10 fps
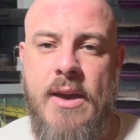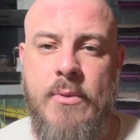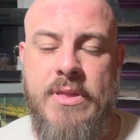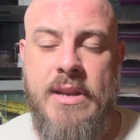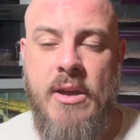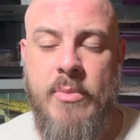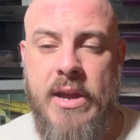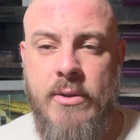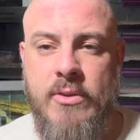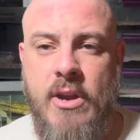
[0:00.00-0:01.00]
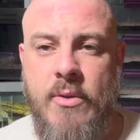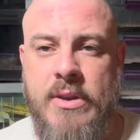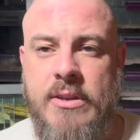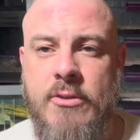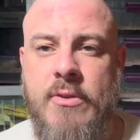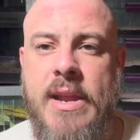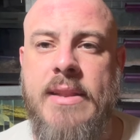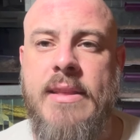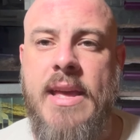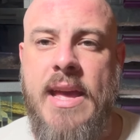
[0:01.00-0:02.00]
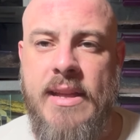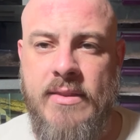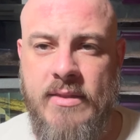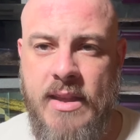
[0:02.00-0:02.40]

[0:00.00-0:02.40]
with an albino Darwin to create the hets.